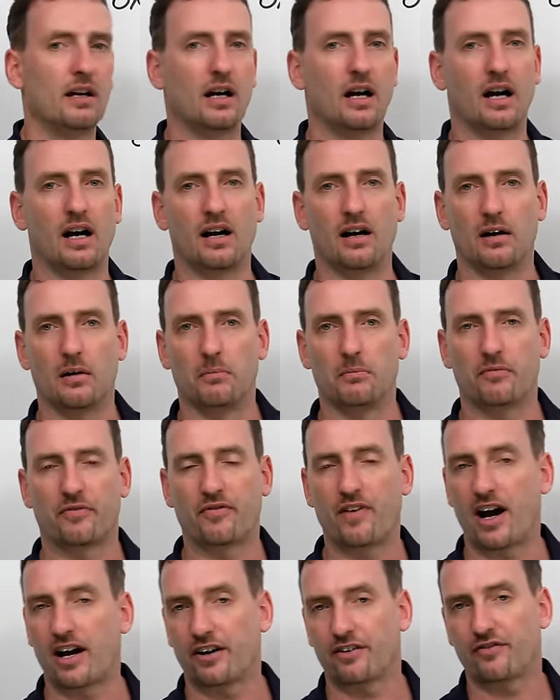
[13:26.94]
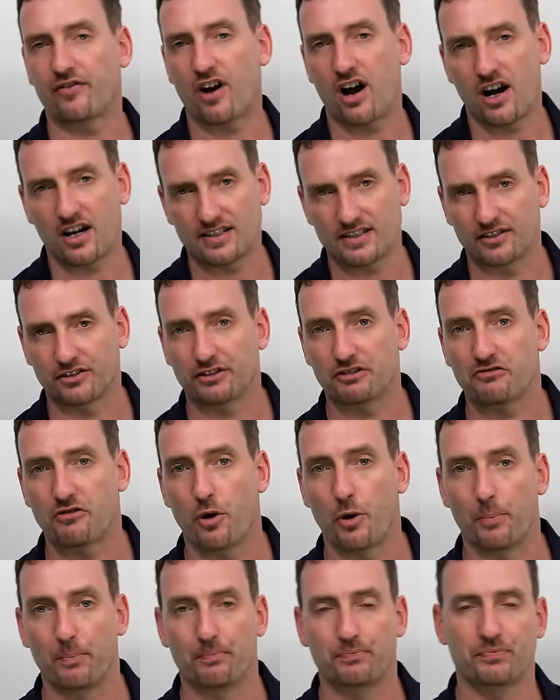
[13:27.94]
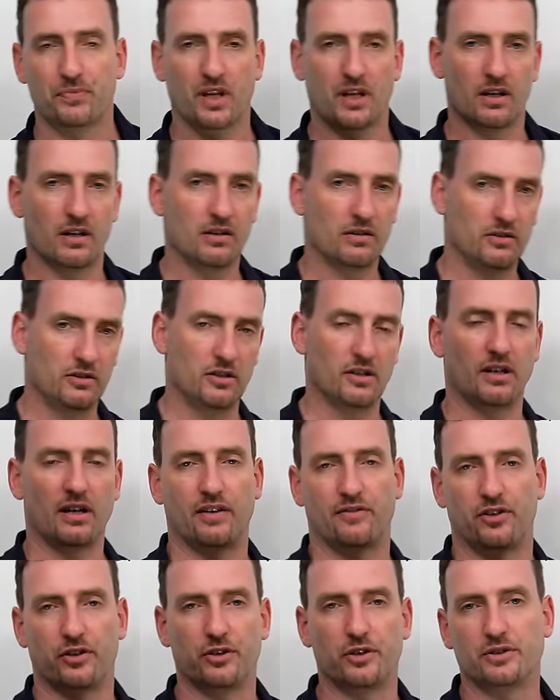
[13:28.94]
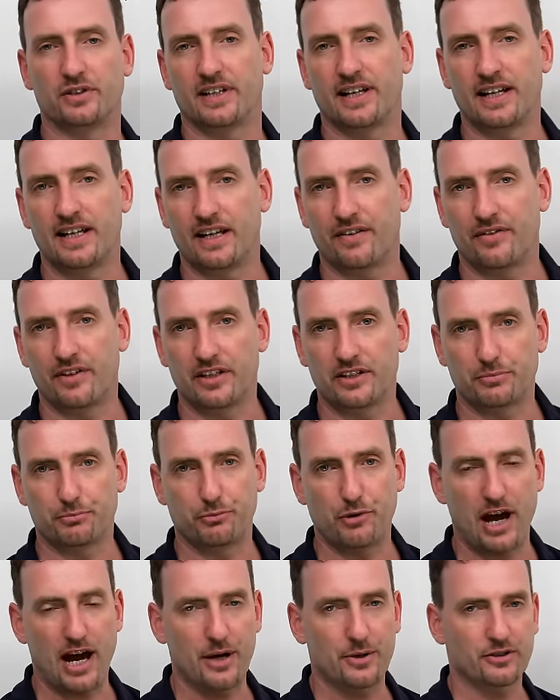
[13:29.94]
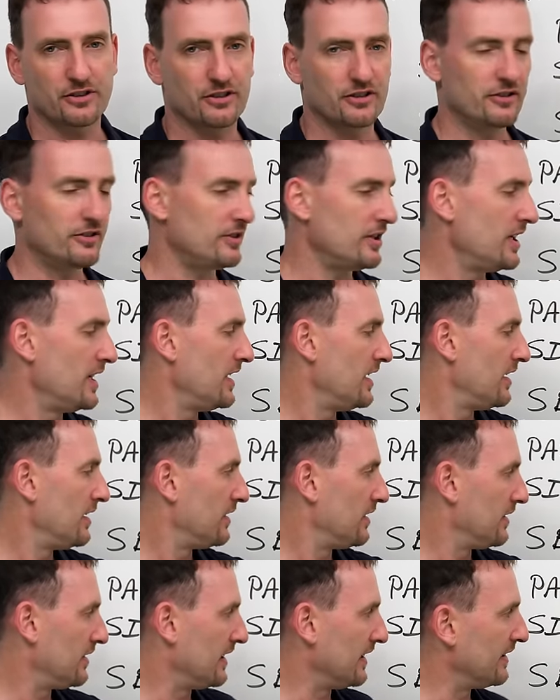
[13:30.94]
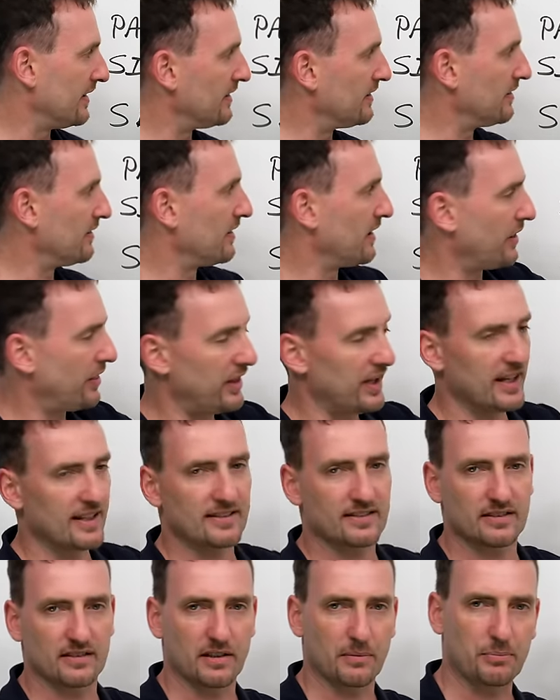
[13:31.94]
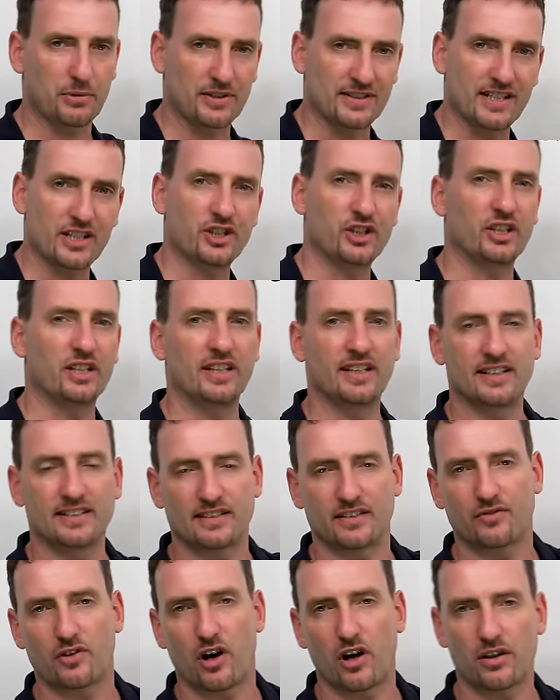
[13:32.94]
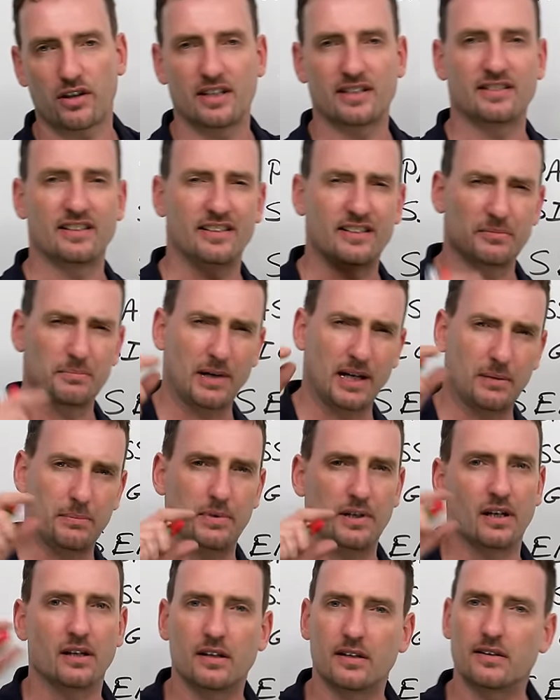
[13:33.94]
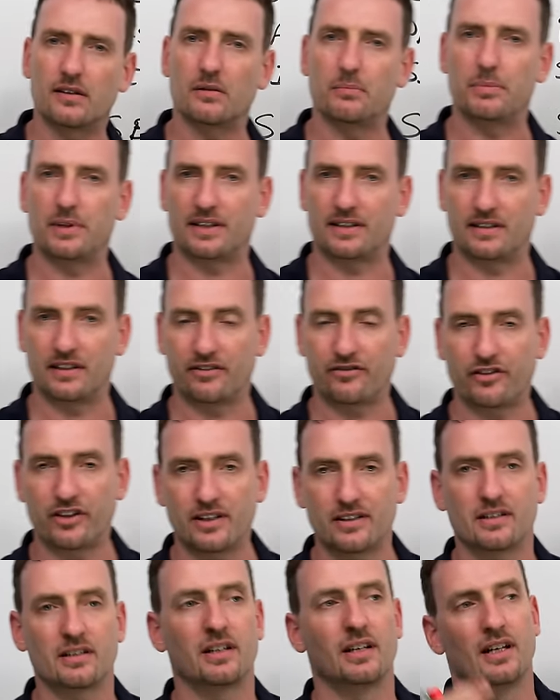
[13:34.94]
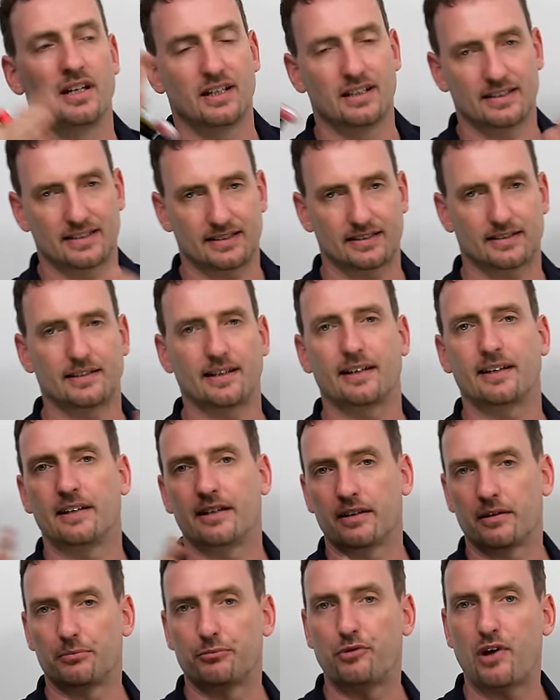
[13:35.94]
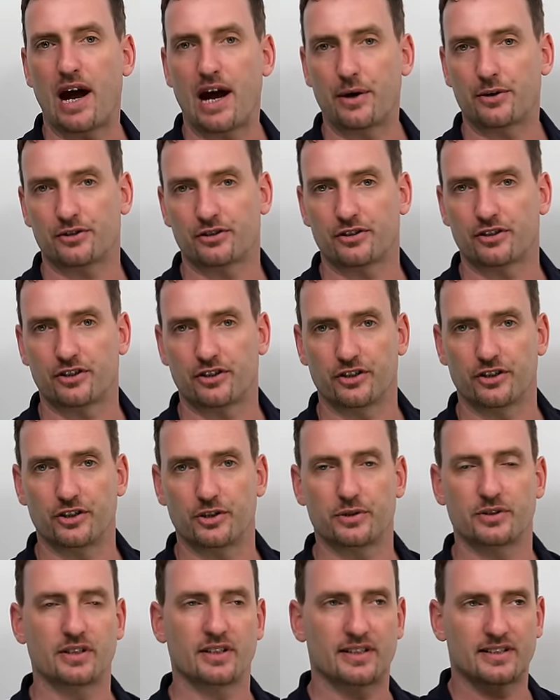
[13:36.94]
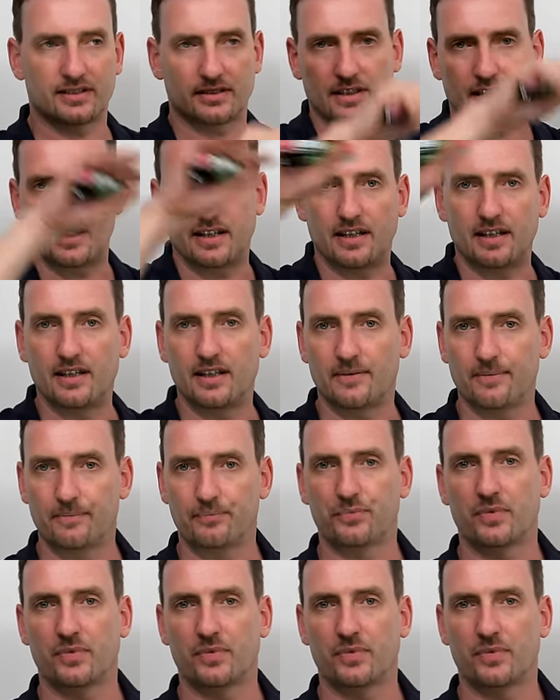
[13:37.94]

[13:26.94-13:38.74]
Firefox, and Chrome. If you're using any of these browsers, then the positionings of all these things might be a little bit different. Study the browser you're using, study